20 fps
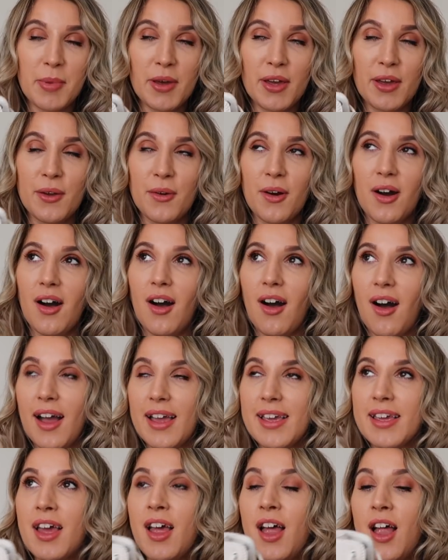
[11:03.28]
boot.
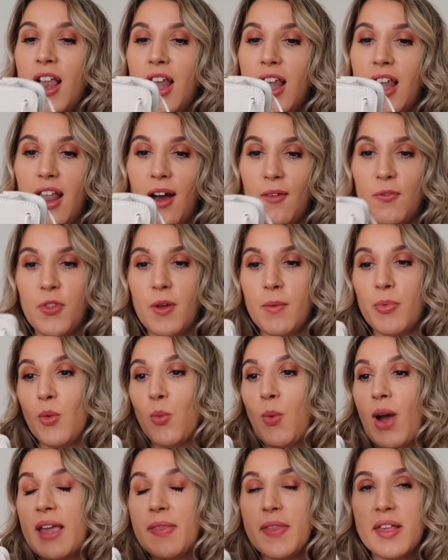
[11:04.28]
I love them. The
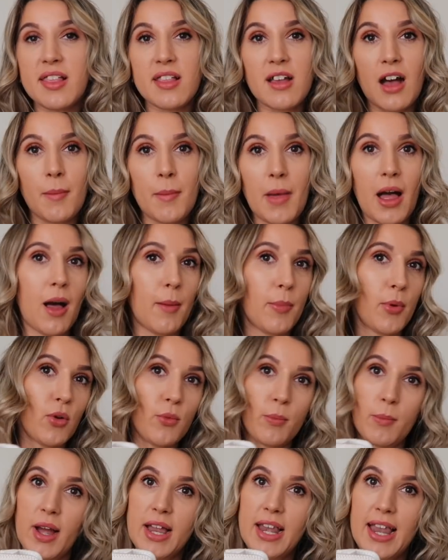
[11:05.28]
way these come up
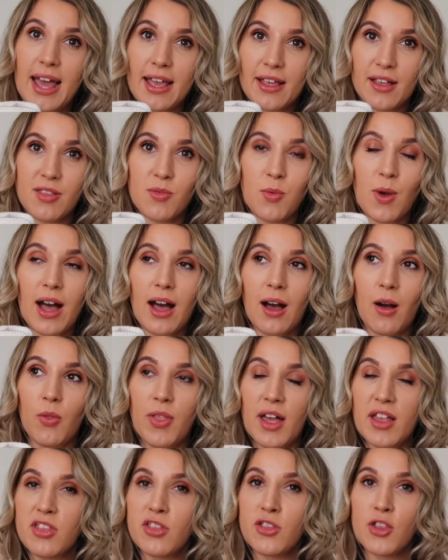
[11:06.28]
on my leg as well,
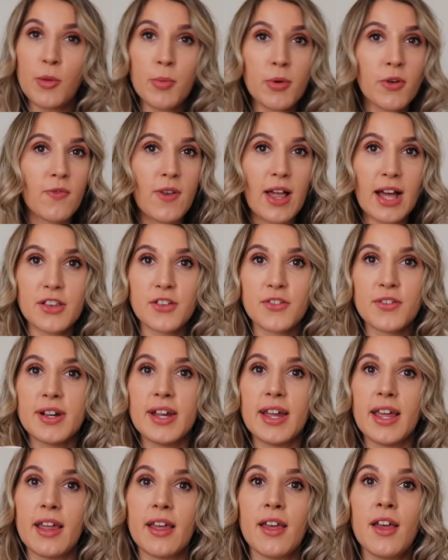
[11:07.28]
they're super
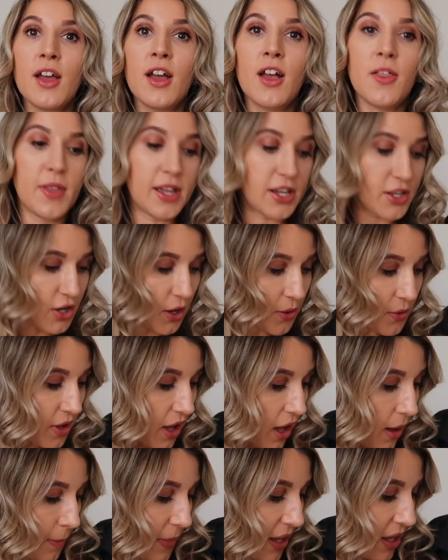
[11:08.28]
flattering. They don't
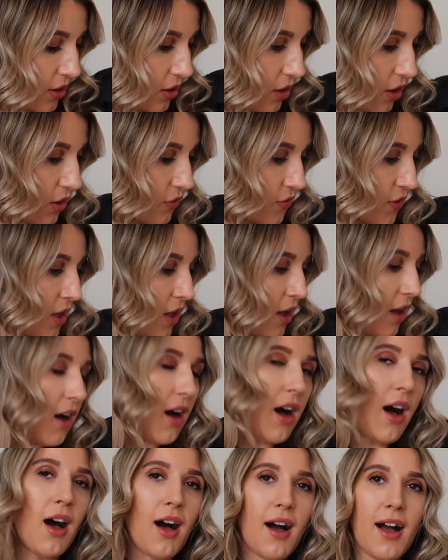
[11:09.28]
cut me off.
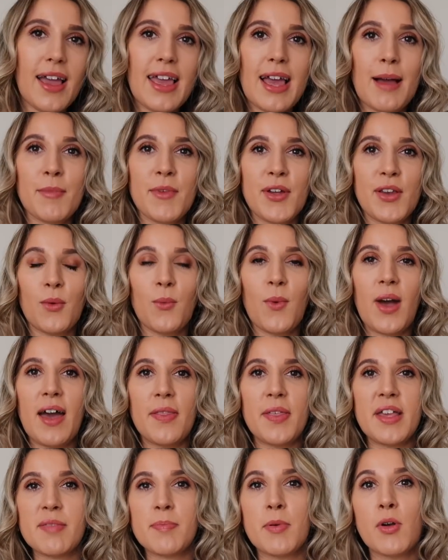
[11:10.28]
I am going to wear
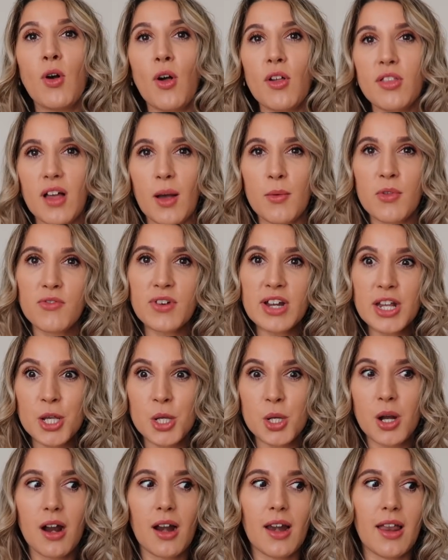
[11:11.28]
these because I was really
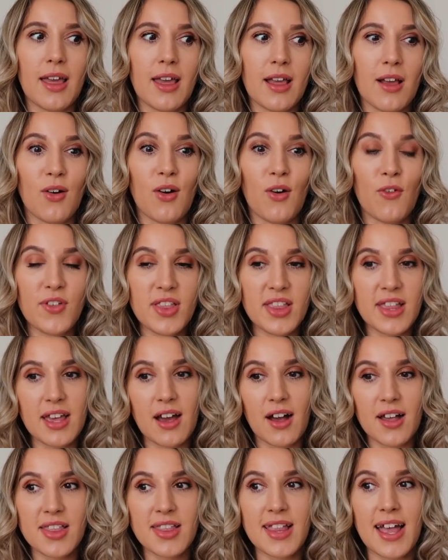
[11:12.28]
struggling. Obviously,
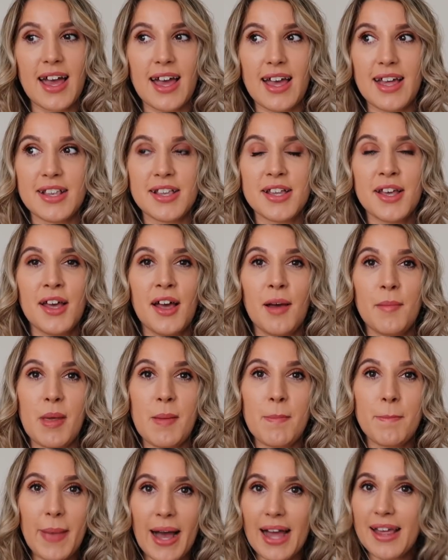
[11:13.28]
I said, I've
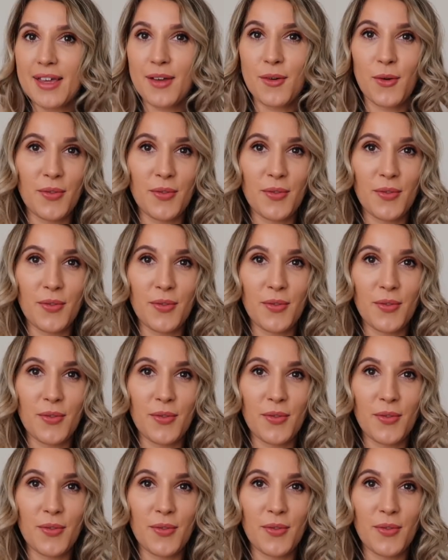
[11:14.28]
been banging